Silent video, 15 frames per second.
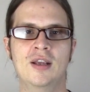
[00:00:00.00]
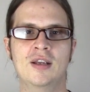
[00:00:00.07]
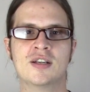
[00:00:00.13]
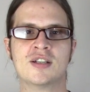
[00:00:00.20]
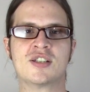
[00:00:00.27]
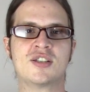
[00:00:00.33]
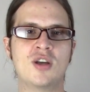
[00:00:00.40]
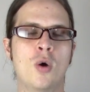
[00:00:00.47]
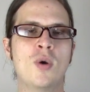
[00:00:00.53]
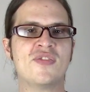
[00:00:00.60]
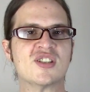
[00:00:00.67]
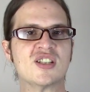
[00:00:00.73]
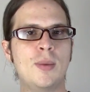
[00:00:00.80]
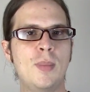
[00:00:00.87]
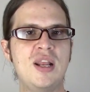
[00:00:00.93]
So if
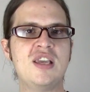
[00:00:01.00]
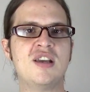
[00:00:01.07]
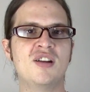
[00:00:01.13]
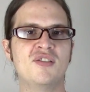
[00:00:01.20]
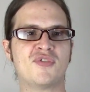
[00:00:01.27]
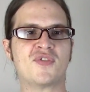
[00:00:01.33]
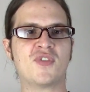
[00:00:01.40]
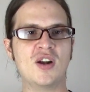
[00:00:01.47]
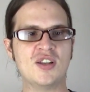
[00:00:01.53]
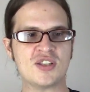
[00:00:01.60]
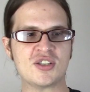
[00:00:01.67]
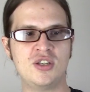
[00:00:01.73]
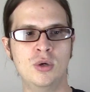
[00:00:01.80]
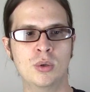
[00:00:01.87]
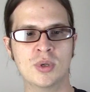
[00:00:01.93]
somebody
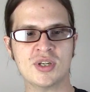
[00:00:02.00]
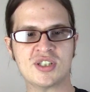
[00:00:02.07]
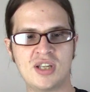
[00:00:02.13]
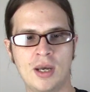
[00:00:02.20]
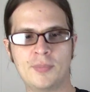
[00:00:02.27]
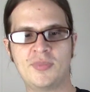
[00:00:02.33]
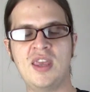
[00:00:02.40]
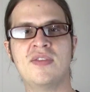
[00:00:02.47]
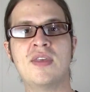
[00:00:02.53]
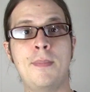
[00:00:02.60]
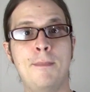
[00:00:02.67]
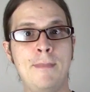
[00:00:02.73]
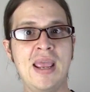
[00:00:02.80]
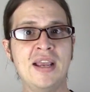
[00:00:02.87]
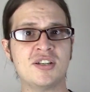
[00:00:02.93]
confronts you with something that
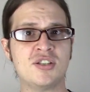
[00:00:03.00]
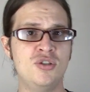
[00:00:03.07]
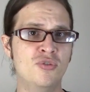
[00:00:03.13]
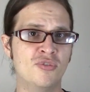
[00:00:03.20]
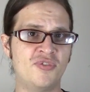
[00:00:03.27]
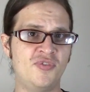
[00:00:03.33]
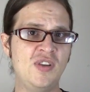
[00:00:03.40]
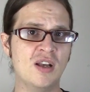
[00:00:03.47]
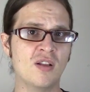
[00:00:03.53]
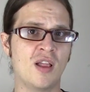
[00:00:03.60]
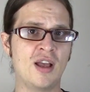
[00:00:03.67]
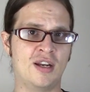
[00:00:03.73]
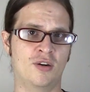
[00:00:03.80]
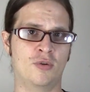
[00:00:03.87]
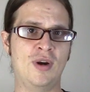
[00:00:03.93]
makes you feel
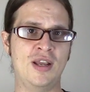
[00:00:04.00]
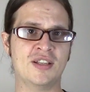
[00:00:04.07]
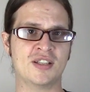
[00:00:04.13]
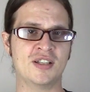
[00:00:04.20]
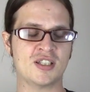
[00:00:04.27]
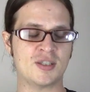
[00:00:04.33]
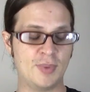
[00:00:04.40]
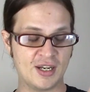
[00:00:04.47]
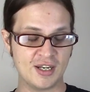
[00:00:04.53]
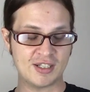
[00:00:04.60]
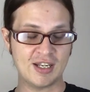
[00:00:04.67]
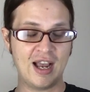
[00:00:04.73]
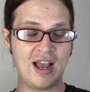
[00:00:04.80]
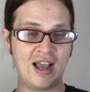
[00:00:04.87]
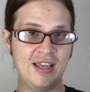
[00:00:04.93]
like a racist, because
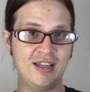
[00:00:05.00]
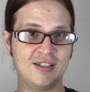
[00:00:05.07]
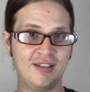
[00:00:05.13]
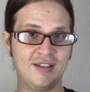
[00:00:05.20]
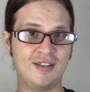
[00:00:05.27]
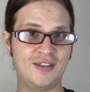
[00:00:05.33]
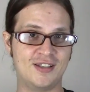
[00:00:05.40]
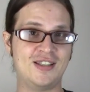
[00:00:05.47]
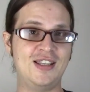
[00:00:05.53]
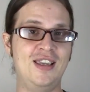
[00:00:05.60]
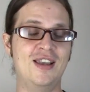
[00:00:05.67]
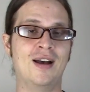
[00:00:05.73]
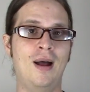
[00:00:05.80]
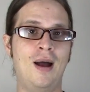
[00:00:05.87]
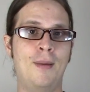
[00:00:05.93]
I see
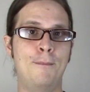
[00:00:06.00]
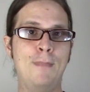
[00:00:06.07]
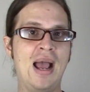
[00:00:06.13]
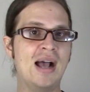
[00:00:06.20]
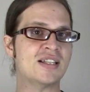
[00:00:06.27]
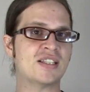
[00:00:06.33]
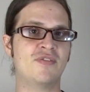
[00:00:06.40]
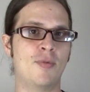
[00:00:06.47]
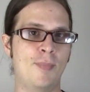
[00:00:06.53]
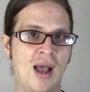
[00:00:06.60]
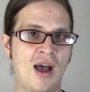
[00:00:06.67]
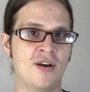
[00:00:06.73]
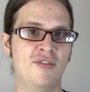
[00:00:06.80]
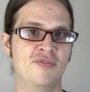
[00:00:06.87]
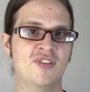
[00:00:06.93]
a massive
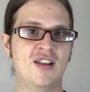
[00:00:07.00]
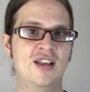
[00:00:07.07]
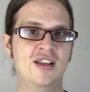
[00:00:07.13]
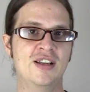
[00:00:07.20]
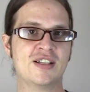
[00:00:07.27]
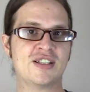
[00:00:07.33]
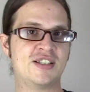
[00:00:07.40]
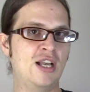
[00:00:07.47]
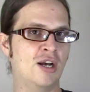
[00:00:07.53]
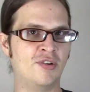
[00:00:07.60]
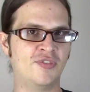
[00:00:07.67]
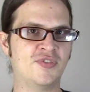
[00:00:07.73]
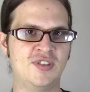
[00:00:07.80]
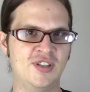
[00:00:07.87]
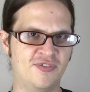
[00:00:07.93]
amount of
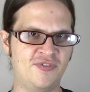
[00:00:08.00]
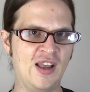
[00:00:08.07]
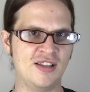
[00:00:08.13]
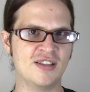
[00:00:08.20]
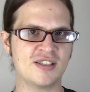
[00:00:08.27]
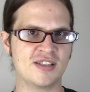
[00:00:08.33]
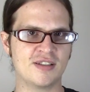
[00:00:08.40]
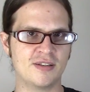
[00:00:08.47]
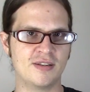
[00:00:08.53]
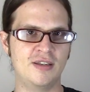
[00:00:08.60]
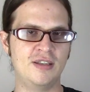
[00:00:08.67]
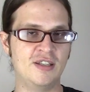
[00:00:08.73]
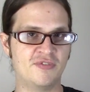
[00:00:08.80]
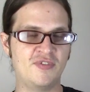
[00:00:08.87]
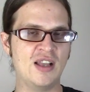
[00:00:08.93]
self-defense
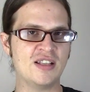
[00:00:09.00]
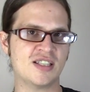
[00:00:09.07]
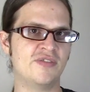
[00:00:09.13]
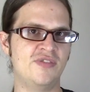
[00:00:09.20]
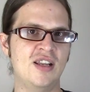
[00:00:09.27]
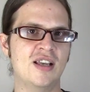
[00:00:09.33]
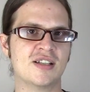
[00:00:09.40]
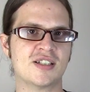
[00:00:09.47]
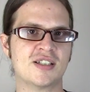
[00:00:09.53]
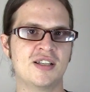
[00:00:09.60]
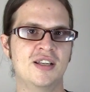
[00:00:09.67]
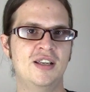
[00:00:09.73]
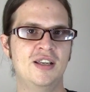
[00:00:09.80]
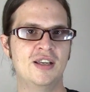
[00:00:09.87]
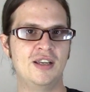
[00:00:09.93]
and defensiveness
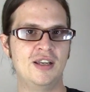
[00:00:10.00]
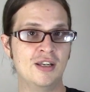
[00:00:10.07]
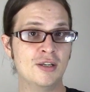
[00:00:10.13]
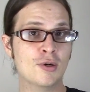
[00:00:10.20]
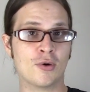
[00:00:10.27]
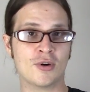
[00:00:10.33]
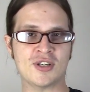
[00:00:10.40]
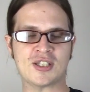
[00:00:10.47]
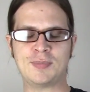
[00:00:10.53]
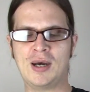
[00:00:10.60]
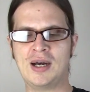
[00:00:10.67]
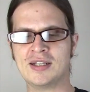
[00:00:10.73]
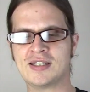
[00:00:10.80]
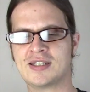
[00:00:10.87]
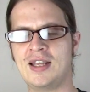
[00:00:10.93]
in your
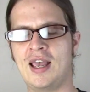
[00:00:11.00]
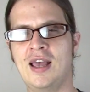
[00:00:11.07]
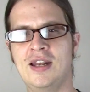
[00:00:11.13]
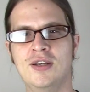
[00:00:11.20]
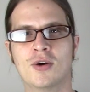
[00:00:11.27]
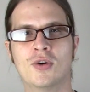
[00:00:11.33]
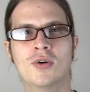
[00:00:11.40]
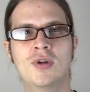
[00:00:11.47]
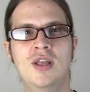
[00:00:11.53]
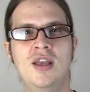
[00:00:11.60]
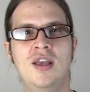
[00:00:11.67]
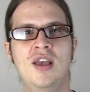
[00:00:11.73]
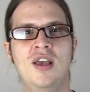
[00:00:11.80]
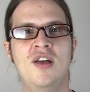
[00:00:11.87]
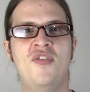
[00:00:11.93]
response, Daniel,
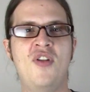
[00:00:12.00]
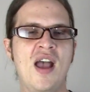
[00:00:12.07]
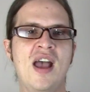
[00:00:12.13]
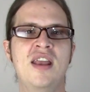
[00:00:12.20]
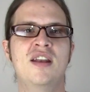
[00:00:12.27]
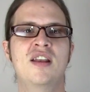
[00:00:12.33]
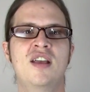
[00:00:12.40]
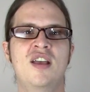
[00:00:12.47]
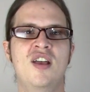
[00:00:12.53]
then